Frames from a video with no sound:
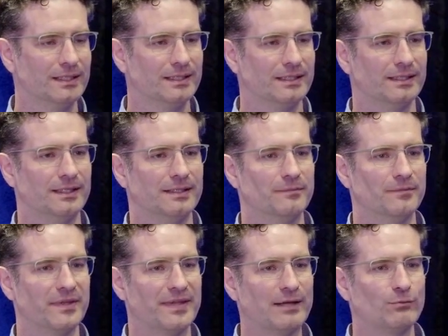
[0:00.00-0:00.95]

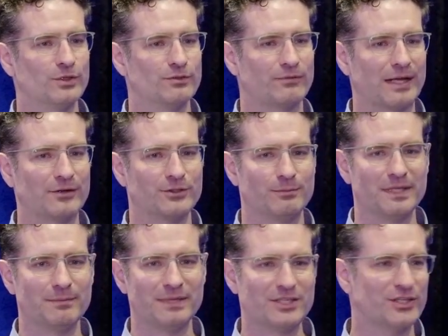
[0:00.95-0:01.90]
Um, that was found to
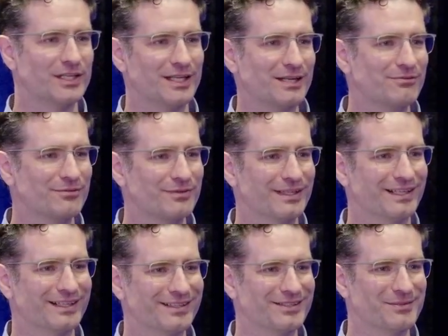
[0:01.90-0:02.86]
be beachy enough
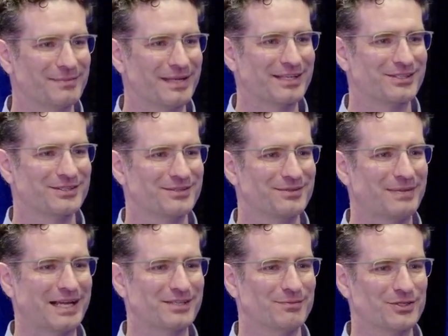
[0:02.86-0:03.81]
uh, to pass,
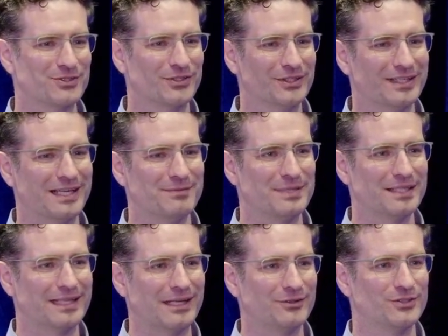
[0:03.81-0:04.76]
pass muster and be
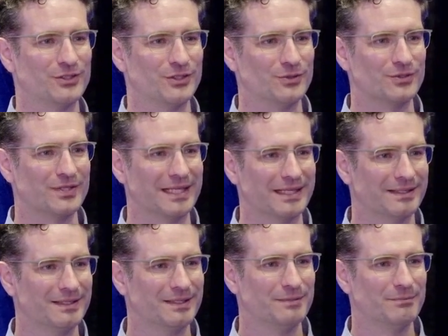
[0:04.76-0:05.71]
allowed to use
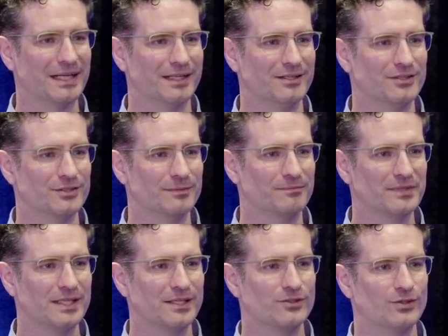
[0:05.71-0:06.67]
that mechanism.
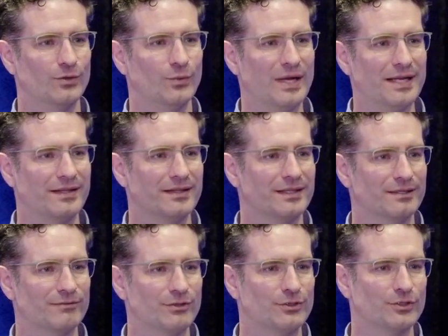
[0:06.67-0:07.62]
So when
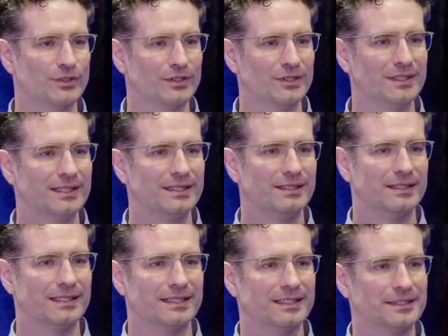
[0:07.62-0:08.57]
the future
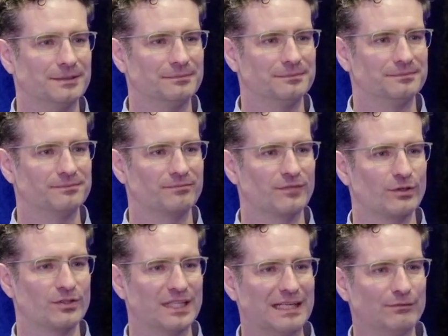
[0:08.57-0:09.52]
um,
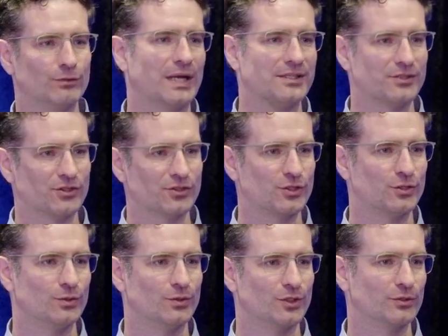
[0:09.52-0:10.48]
sea level rises
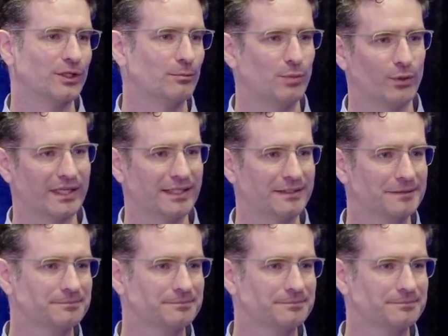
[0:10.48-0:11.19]
to the trigger point